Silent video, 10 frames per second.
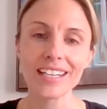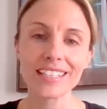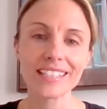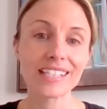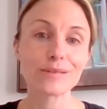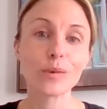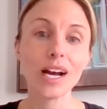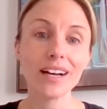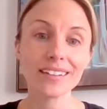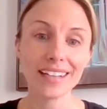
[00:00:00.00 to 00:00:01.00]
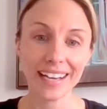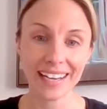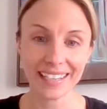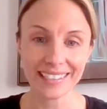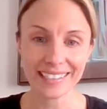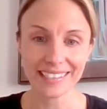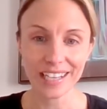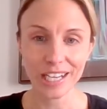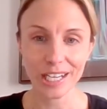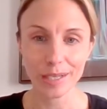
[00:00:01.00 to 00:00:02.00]
is as well as
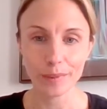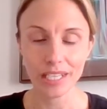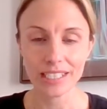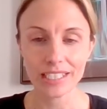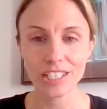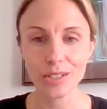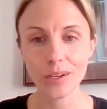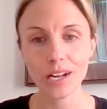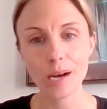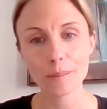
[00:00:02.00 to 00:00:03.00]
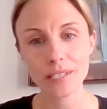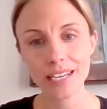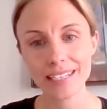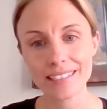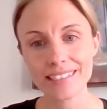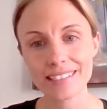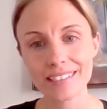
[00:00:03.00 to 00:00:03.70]
continual updates,